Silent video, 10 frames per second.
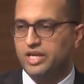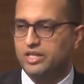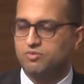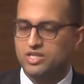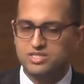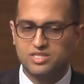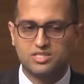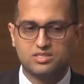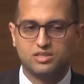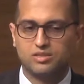And once
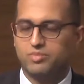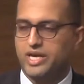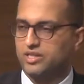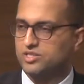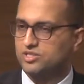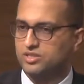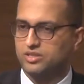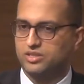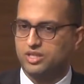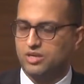his baggage
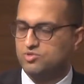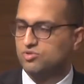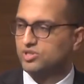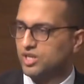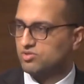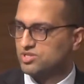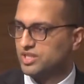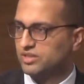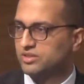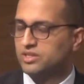comes to the
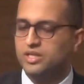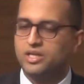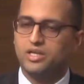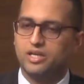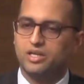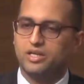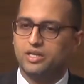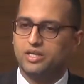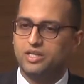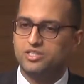carousel,
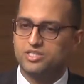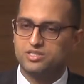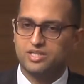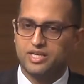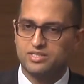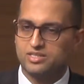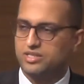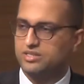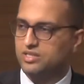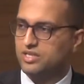he just gets
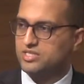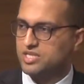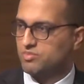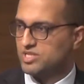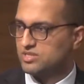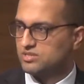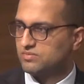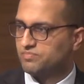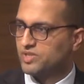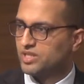an SMS
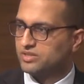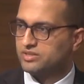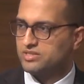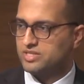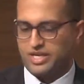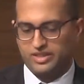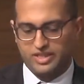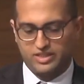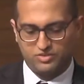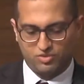saying
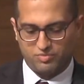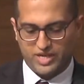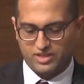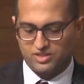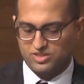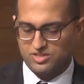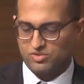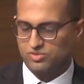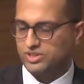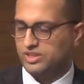that your baggage is
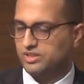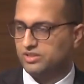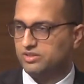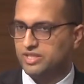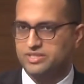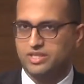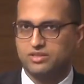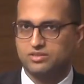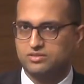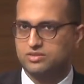on the, let's
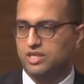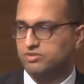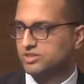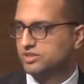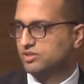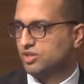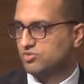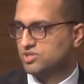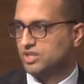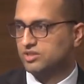say, seventh
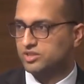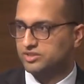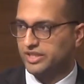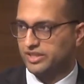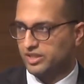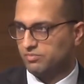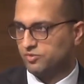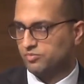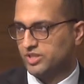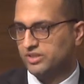carousel. You can take it up
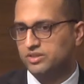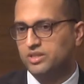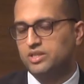from there.